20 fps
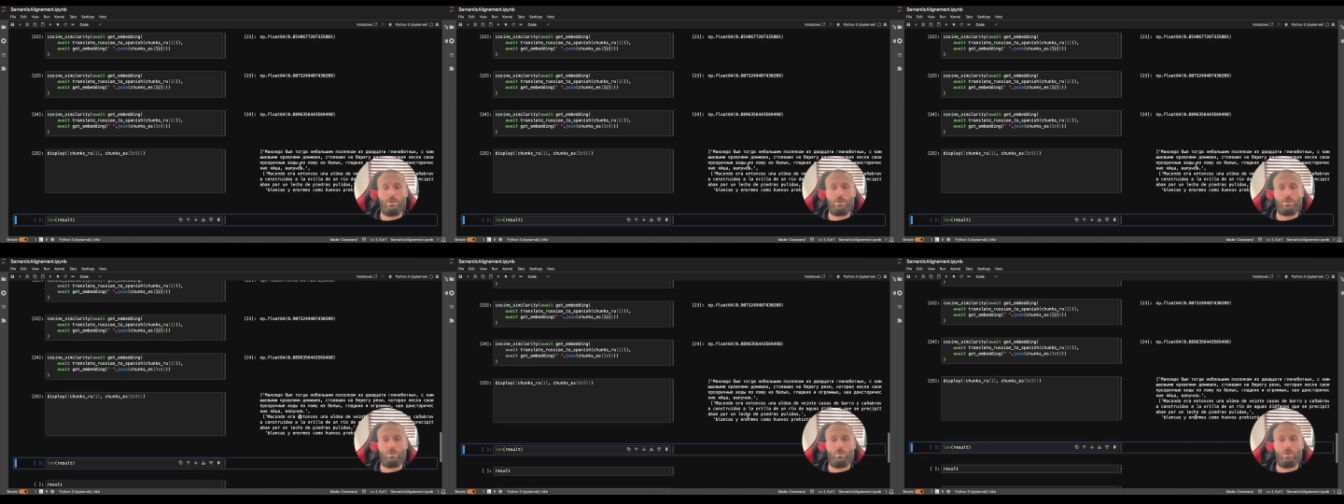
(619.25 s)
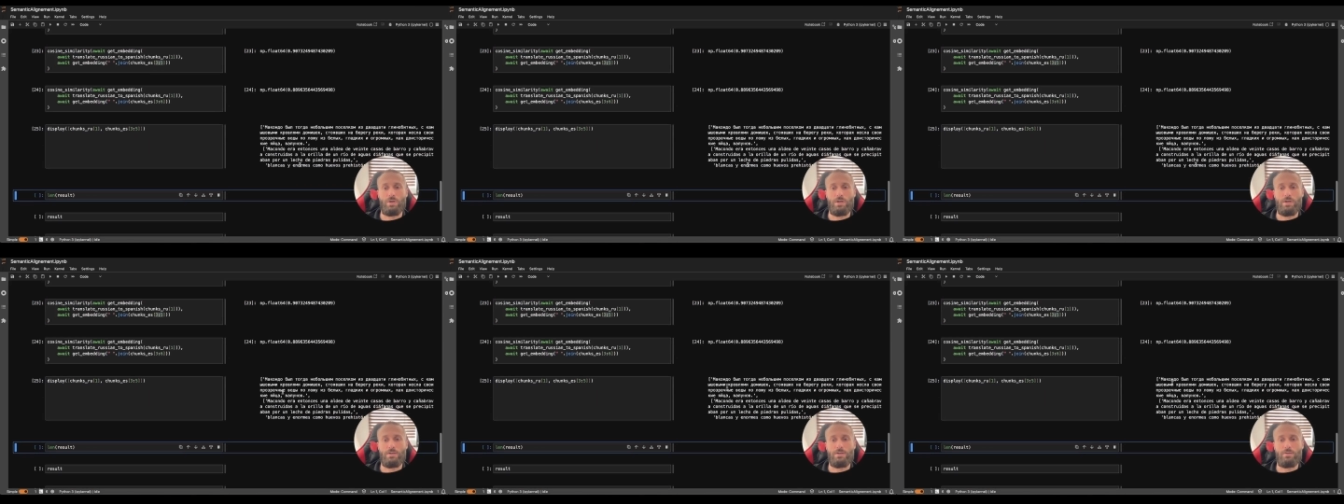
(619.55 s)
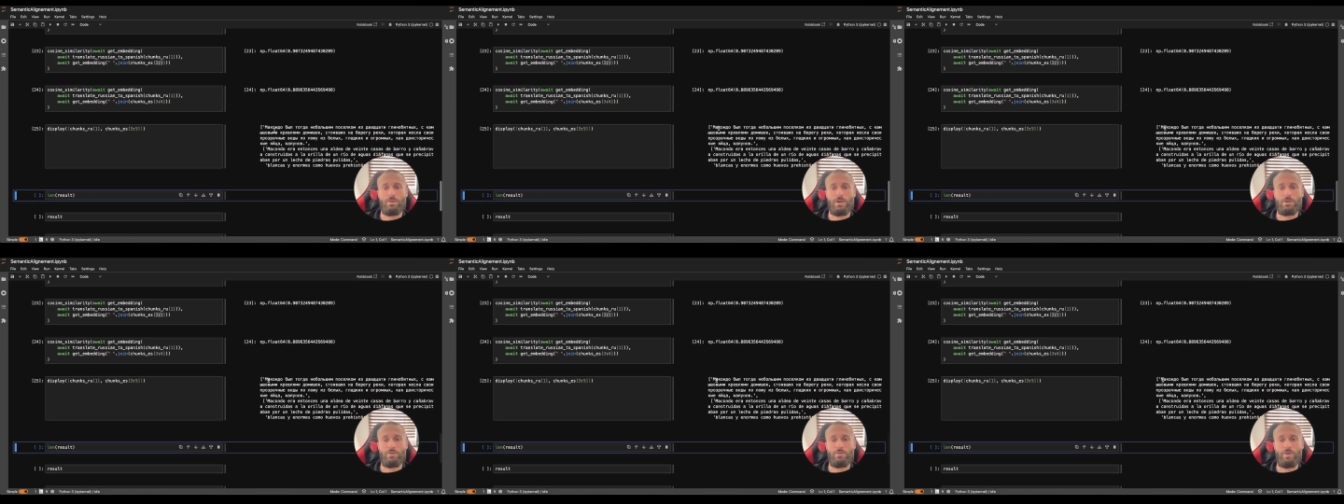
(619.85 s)
So here's the
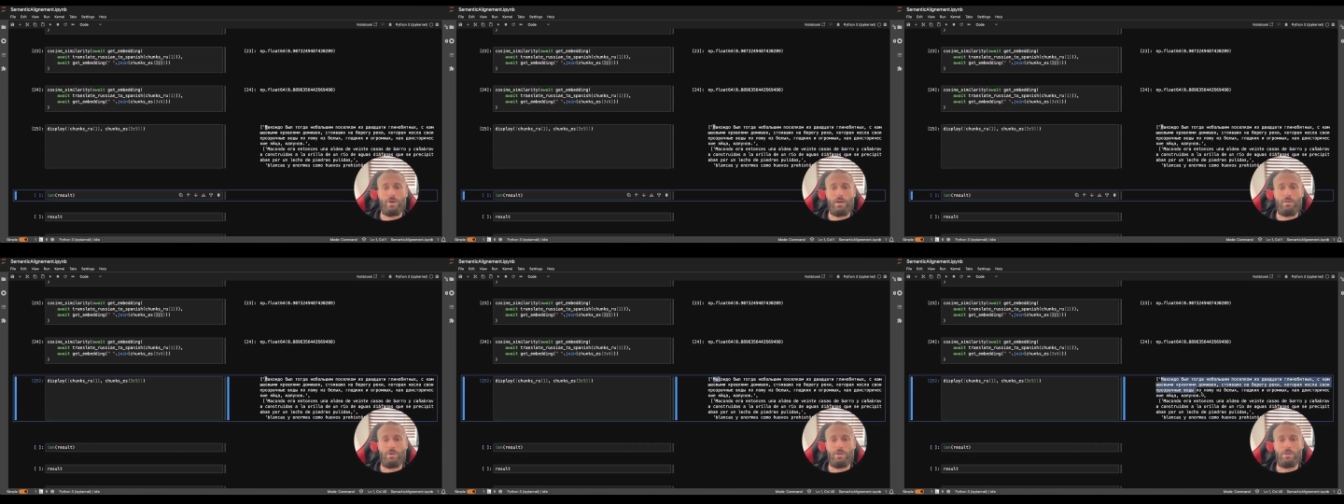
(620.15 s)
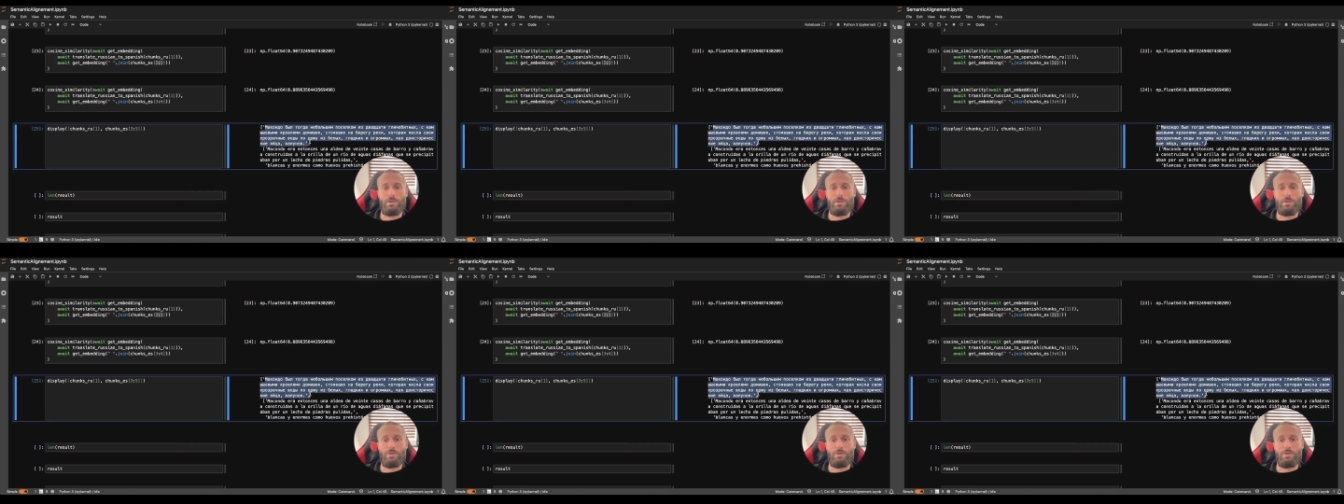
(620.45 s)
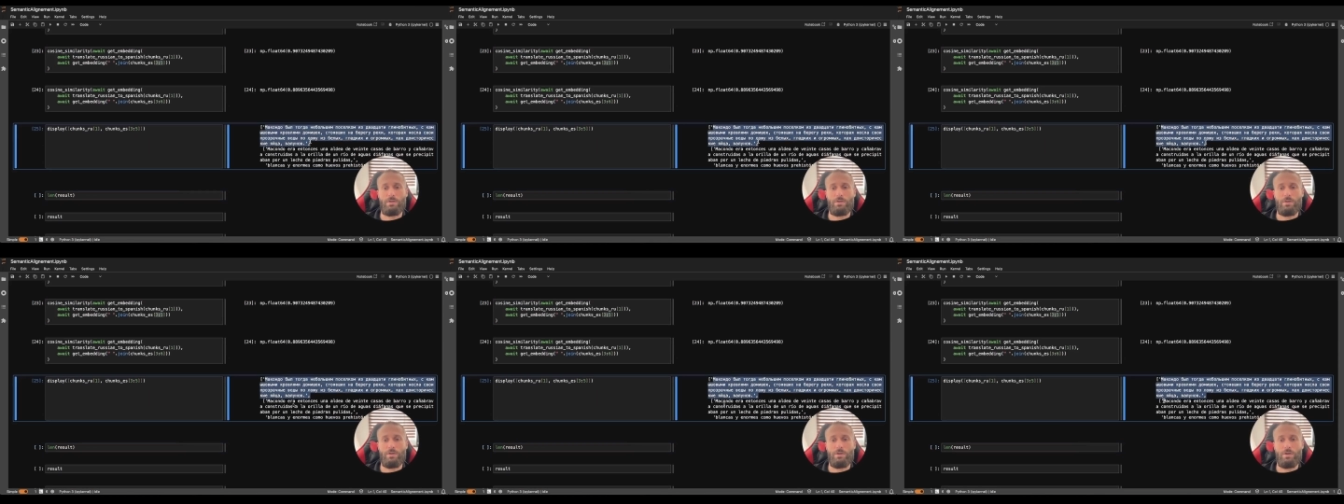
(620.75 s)
Russian fragment,
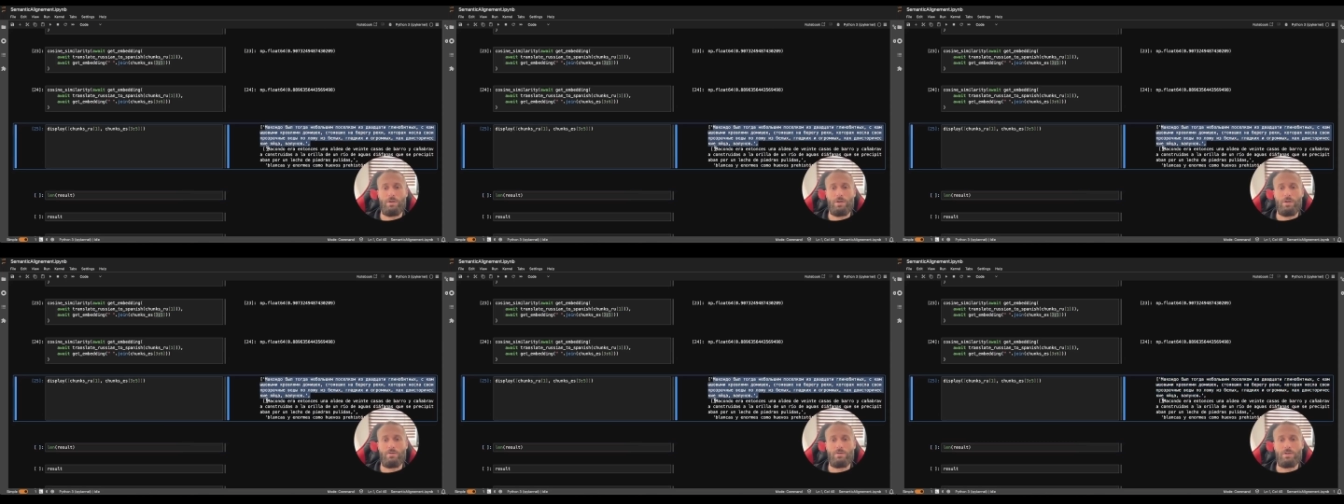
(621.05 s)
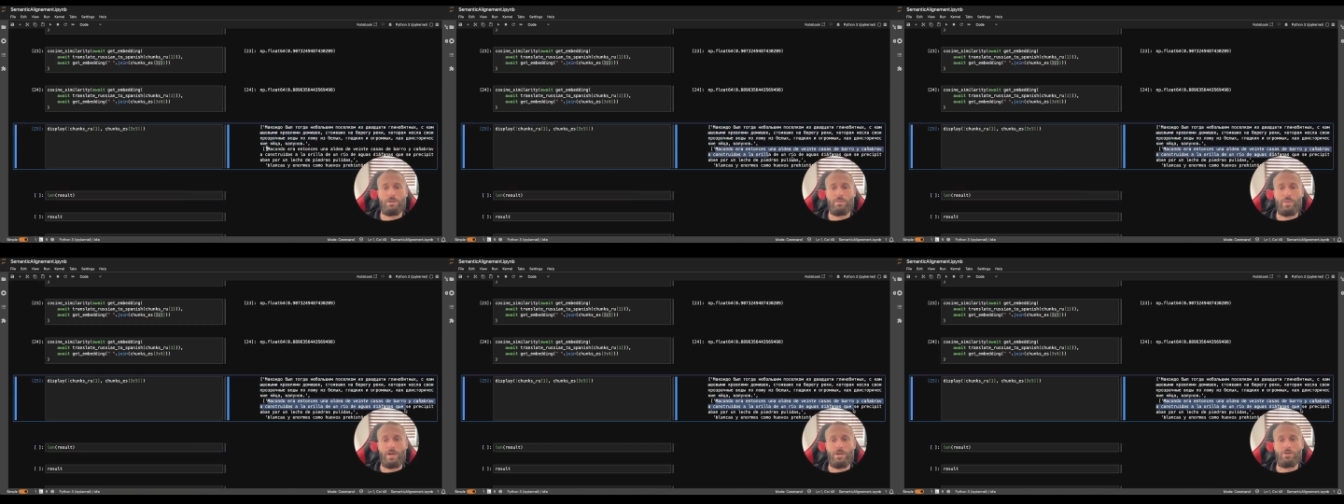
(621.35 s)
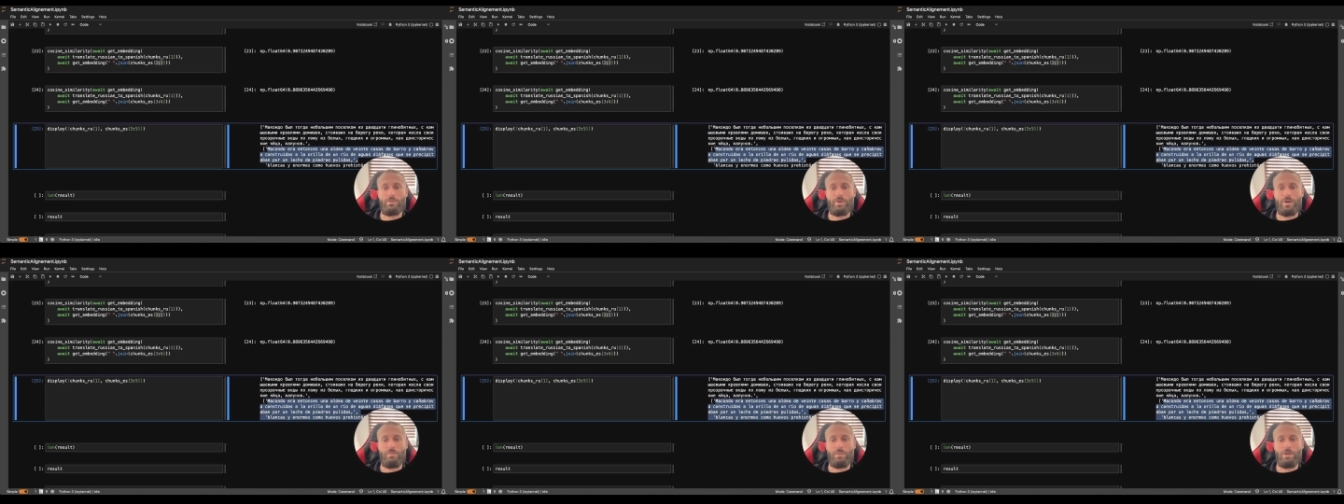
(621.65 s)
here's the
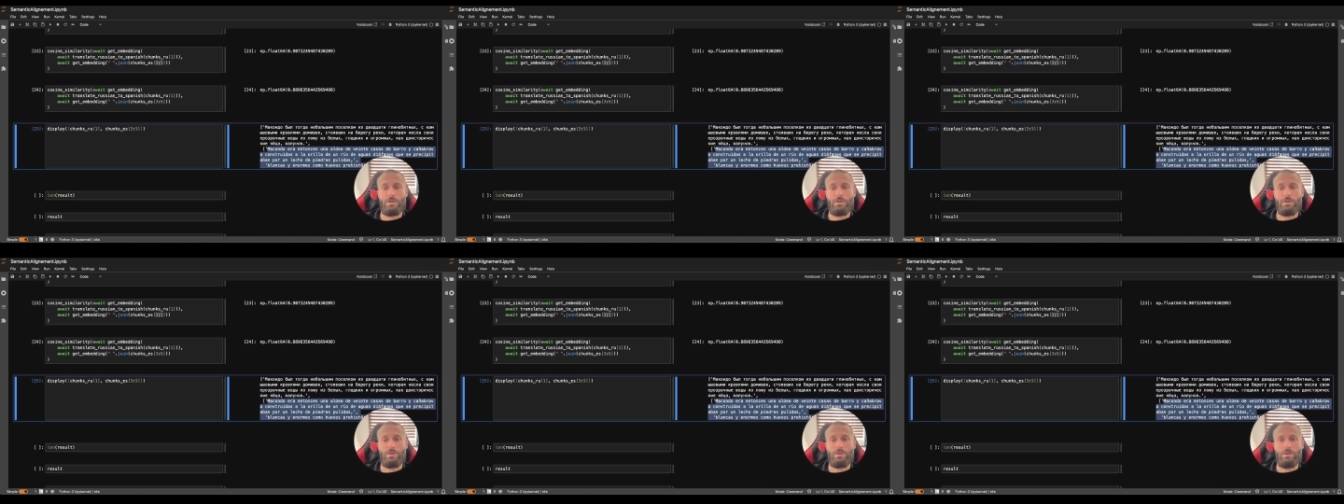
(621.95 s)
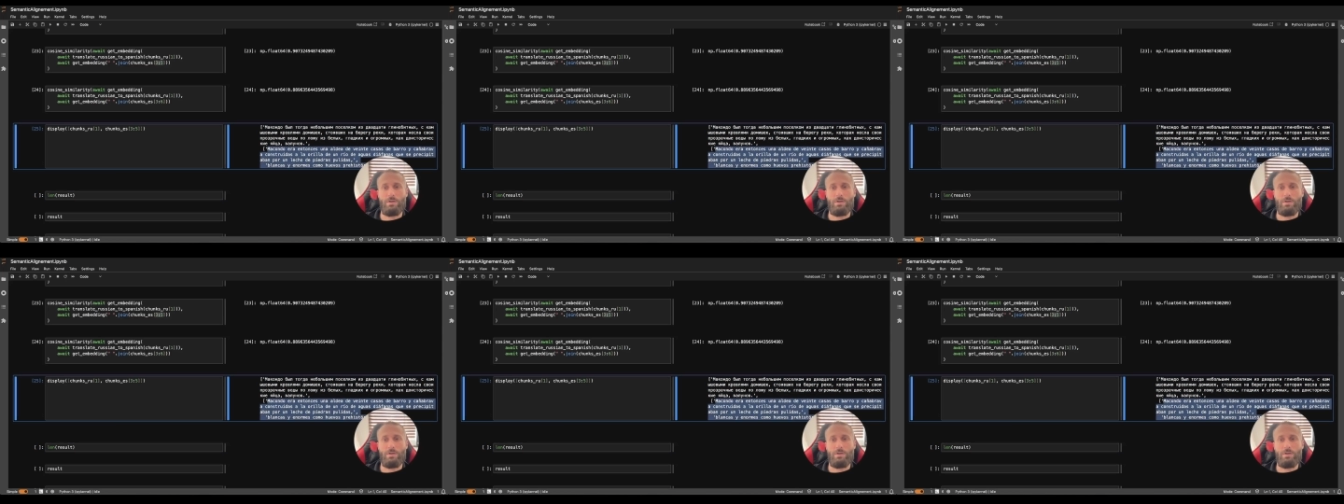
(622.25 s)
Spanish fragment.